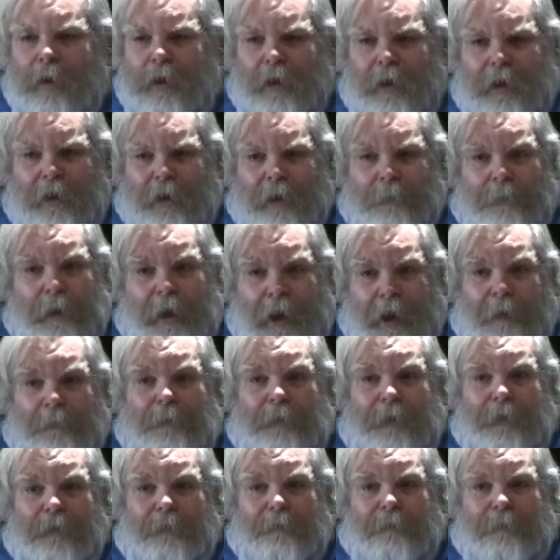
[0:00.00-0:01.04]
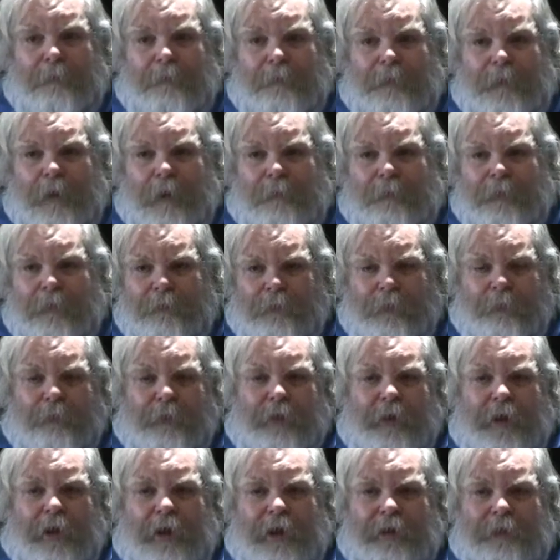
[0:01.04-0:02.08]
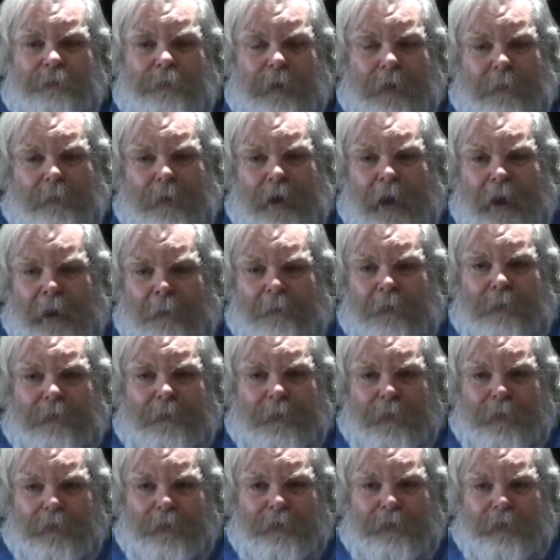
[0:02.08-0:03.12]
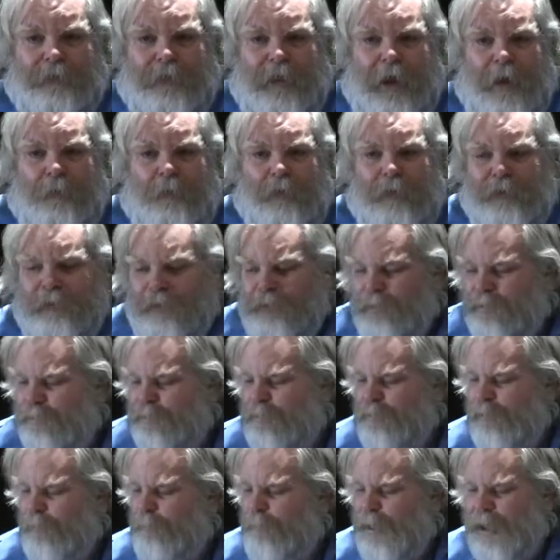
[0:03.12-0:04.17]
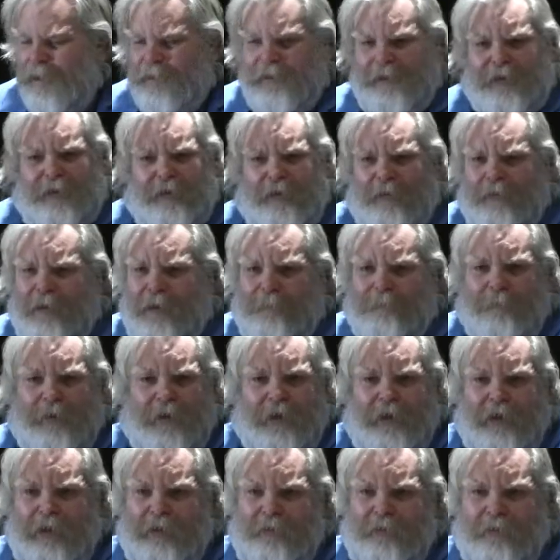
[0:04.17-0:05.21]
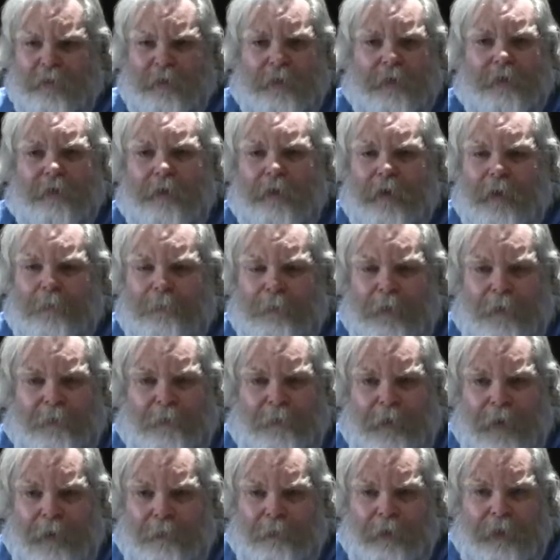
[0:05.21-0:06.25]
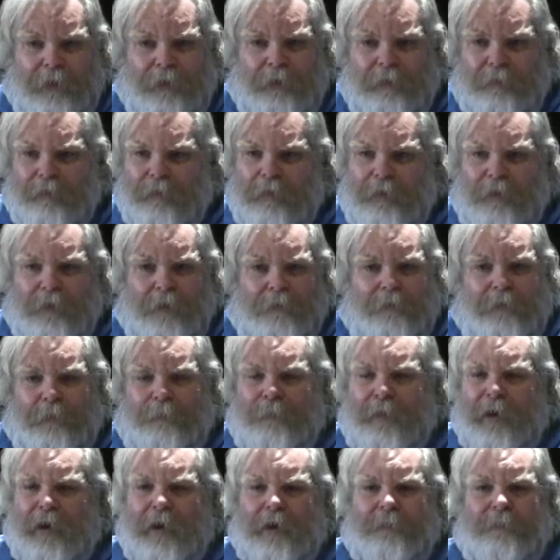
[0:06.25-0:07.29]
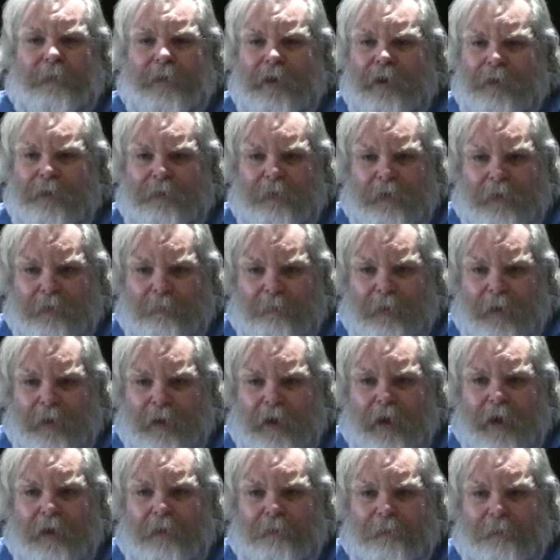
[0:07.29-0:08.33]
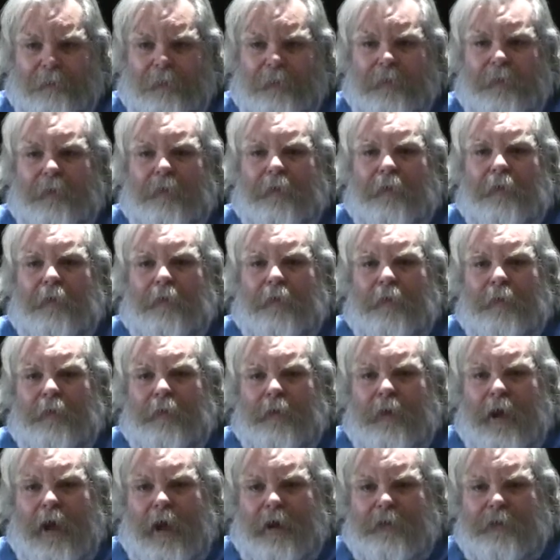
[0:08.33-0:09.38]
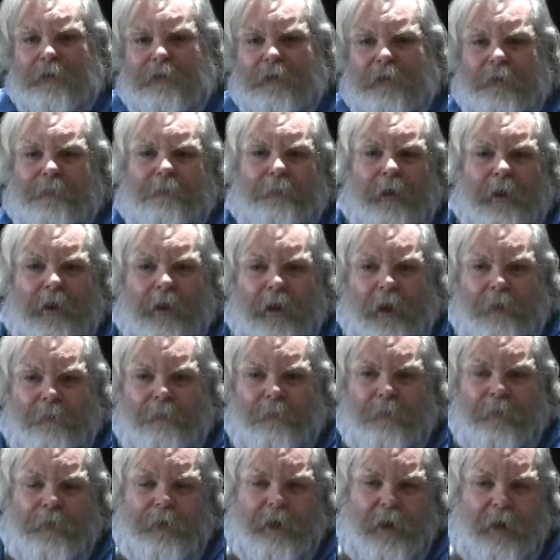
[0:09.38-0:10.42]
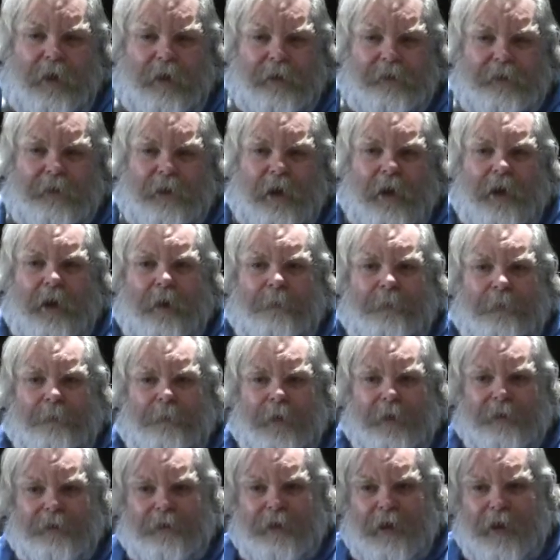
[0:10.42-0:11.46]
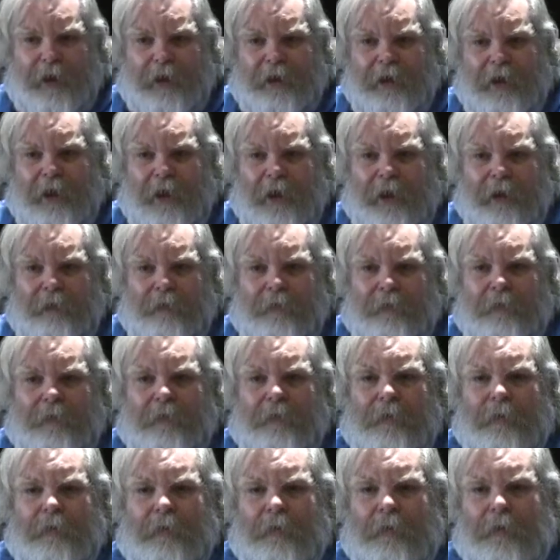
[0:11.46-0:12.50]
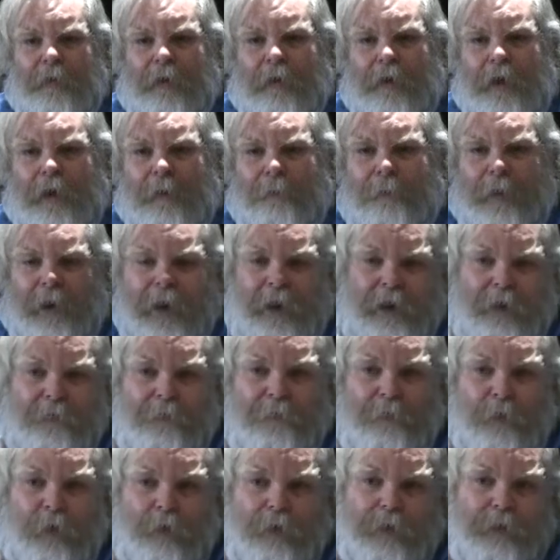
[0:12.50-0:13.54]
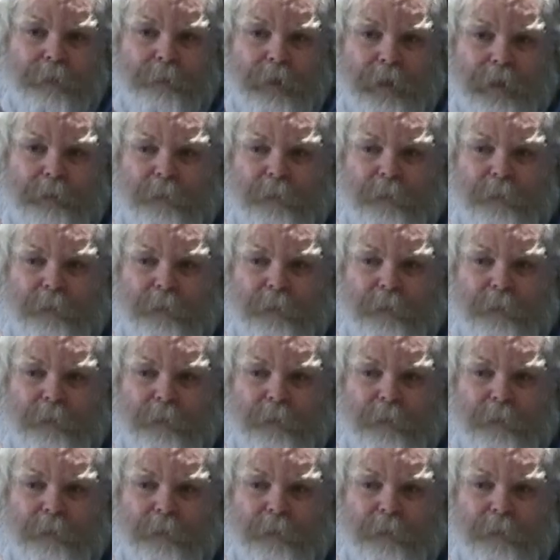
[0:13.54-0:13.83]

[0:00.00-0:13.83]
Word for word: and I'm happy. I'm living with AIDS, but I'm a happy person. I wouldn't go back to all that money and my family if you paid me anything in my life. I just live my life one day at a time, the best that I can, and paying it forward to my